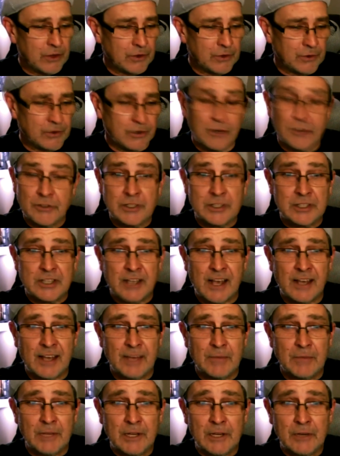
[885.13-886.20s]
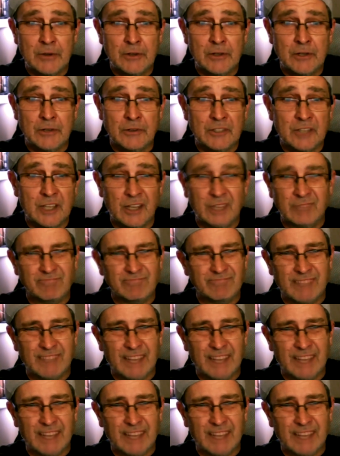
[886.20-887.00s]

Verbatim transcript: who, who's the same, and he'll he'll say,